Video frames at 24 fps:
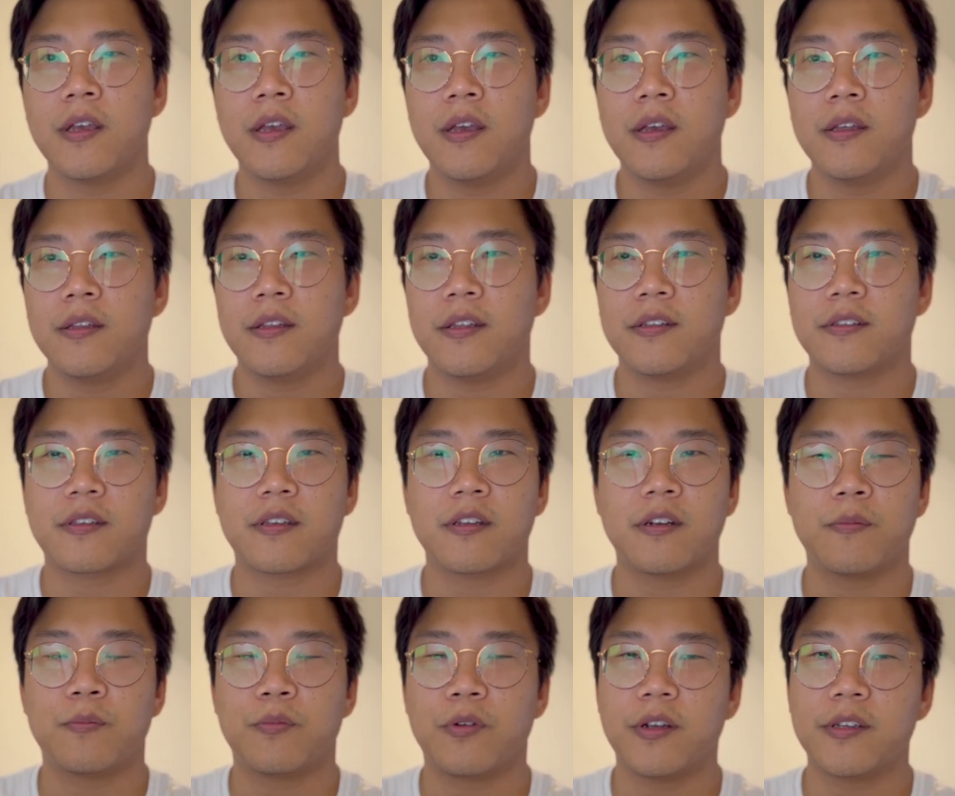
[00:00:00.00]
that's
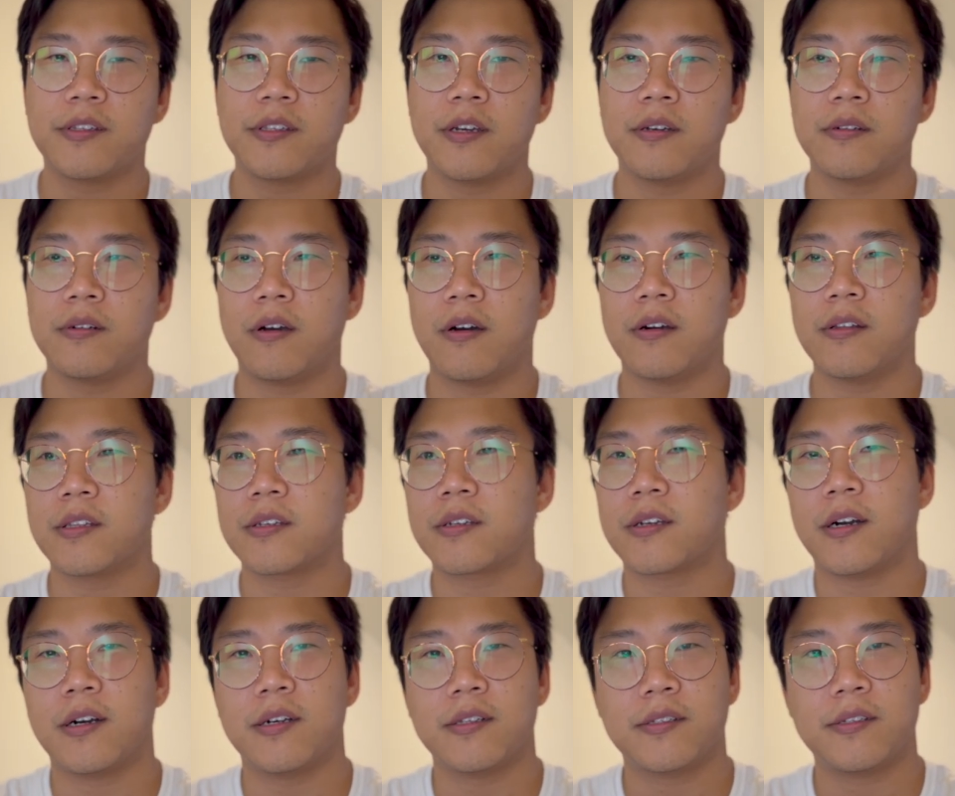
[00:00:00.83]
going to break down all the
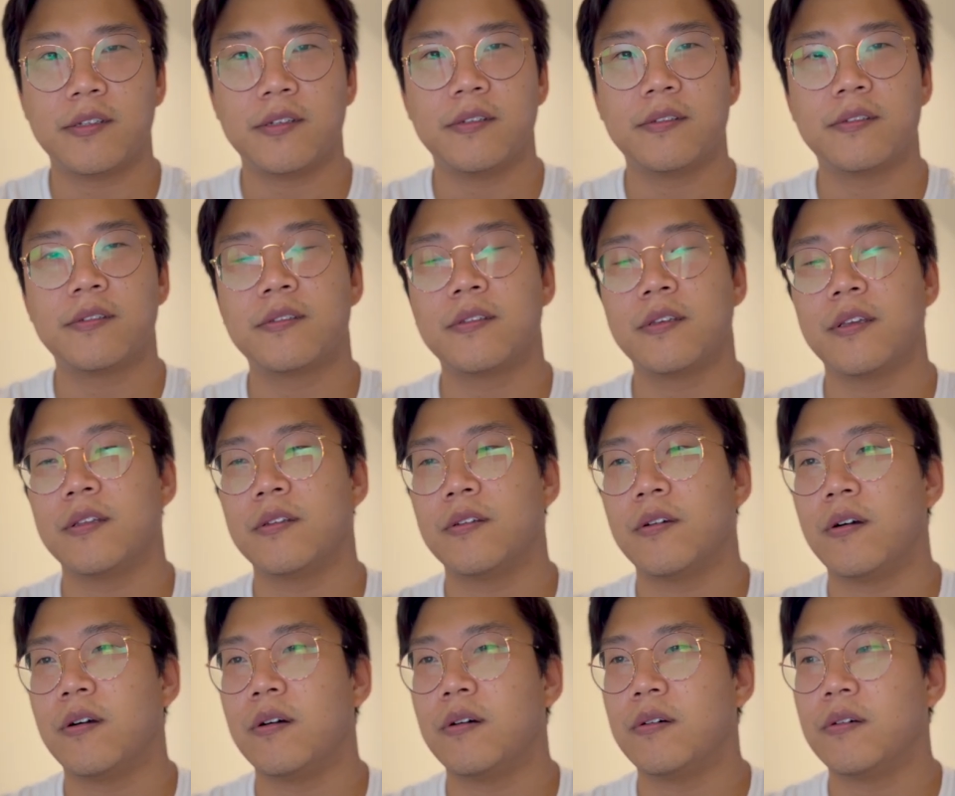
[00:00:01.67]
katas
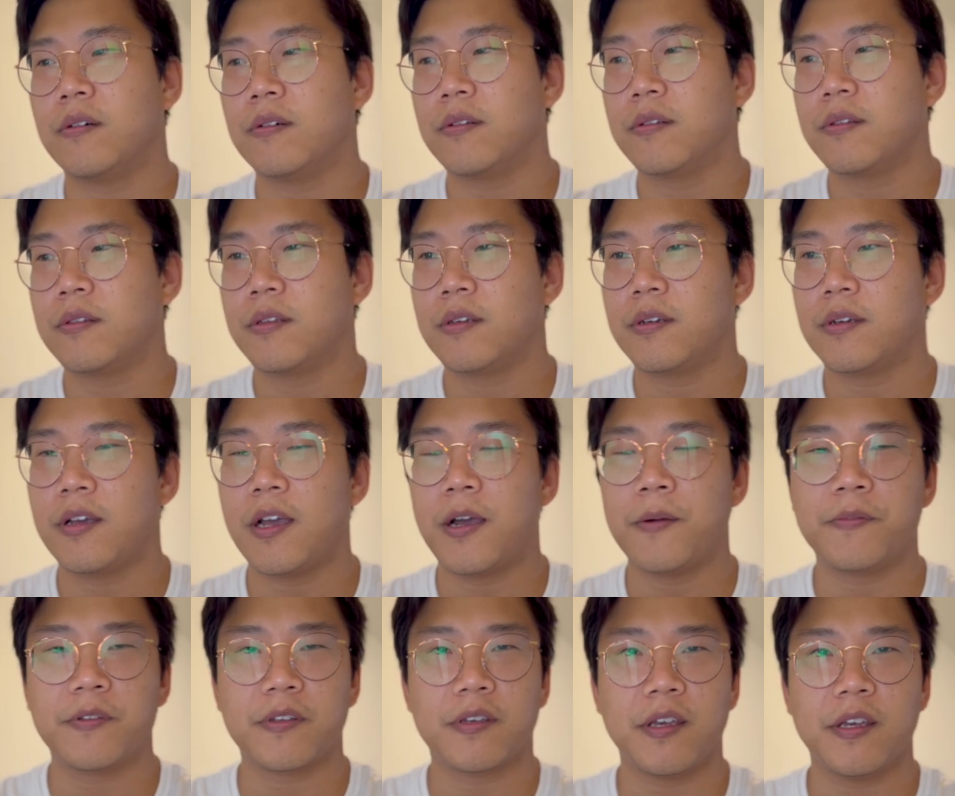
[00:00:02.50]
and all the
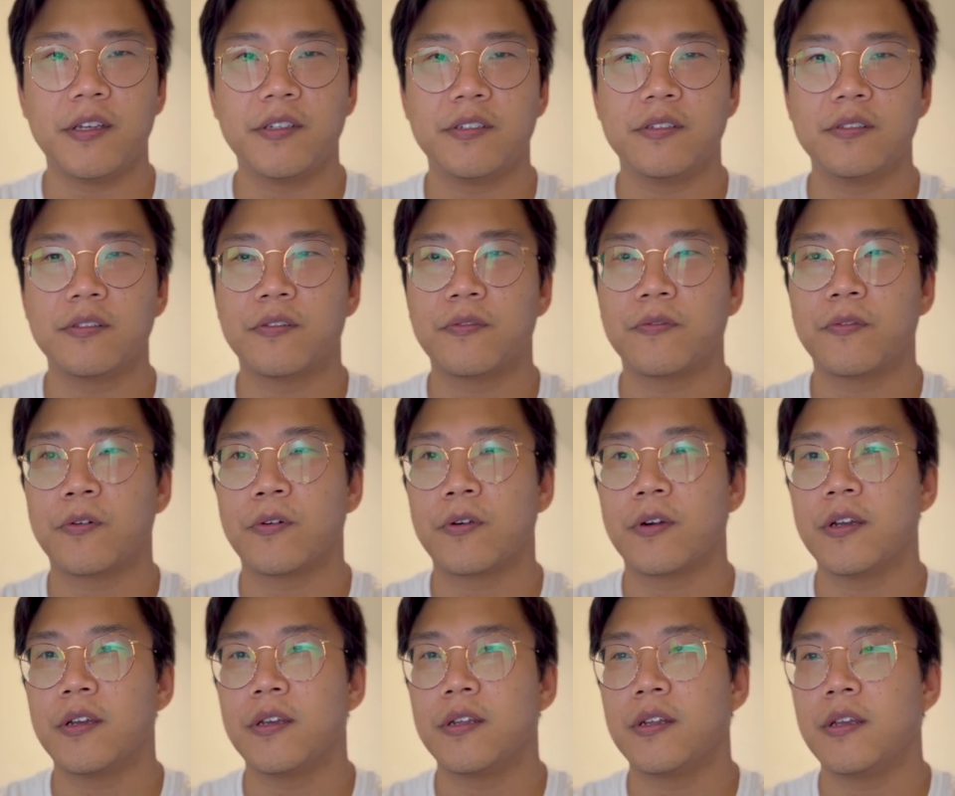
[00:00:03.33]
applications
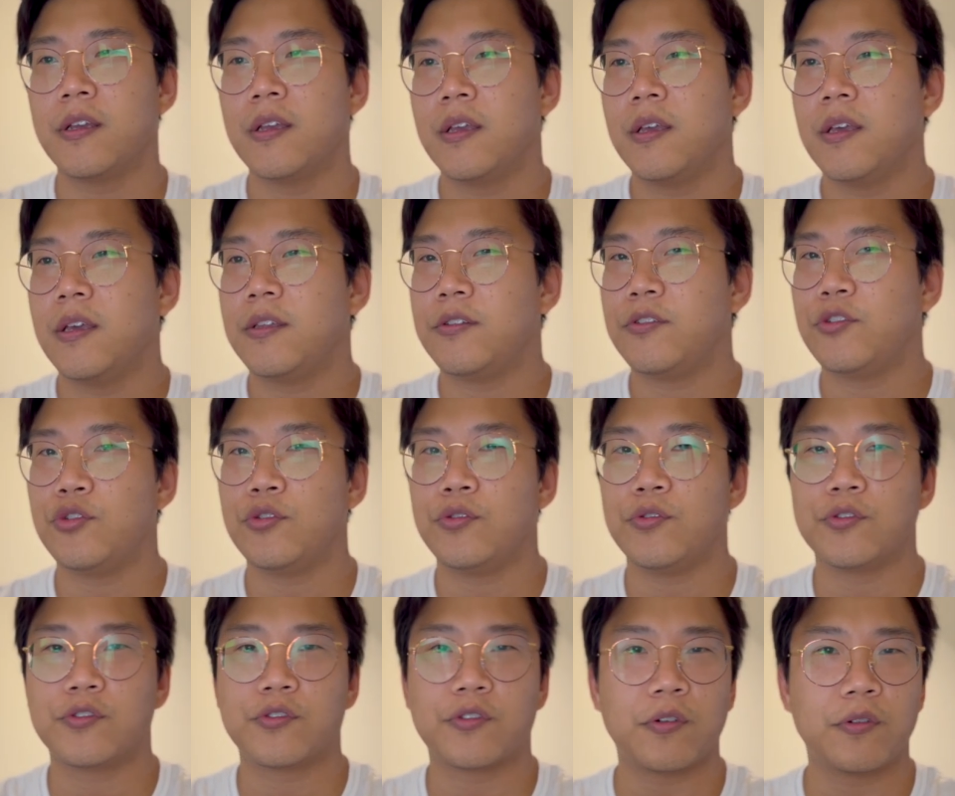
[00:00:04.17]
for it,
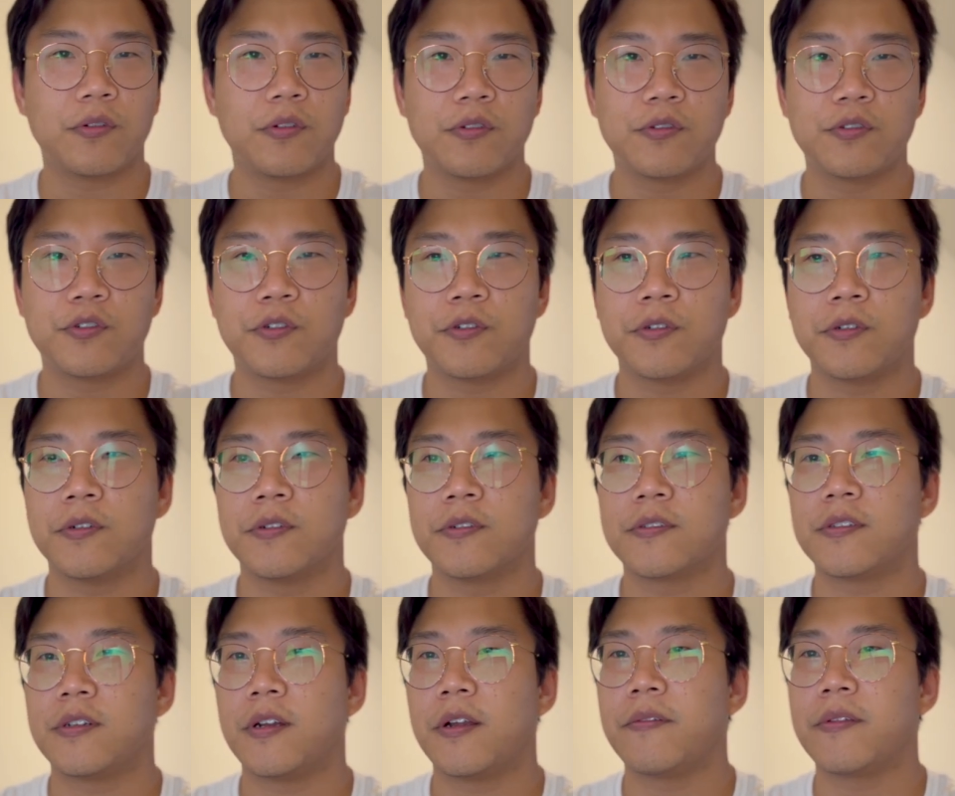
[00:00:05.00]
do solo
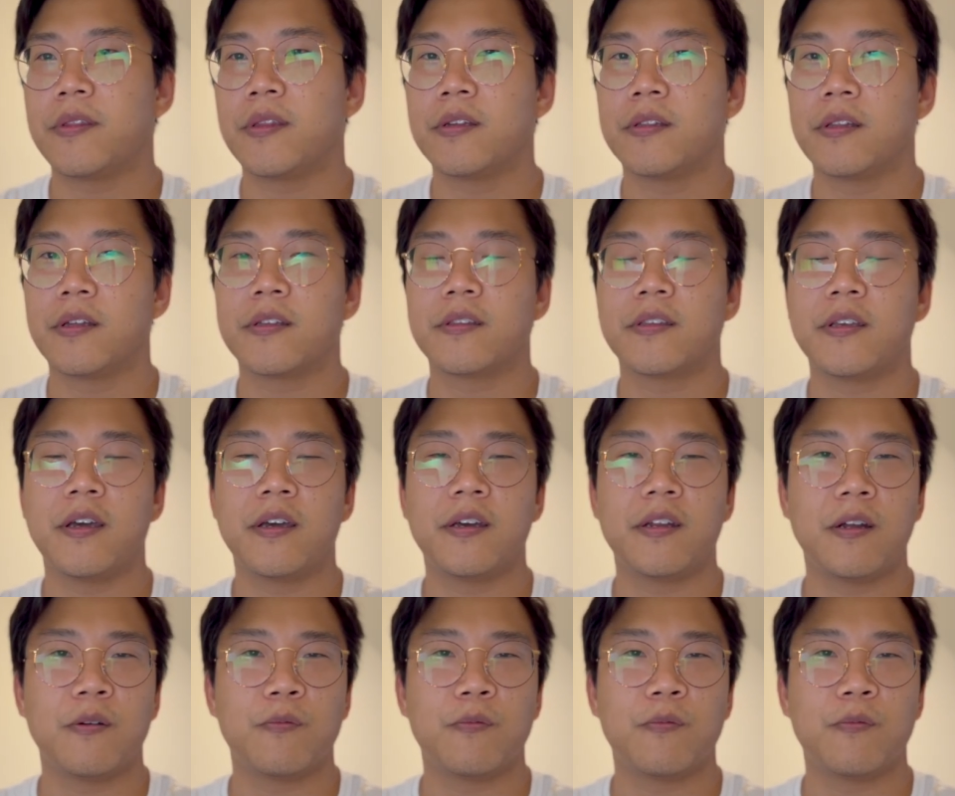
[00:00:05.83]
drills and everything like that.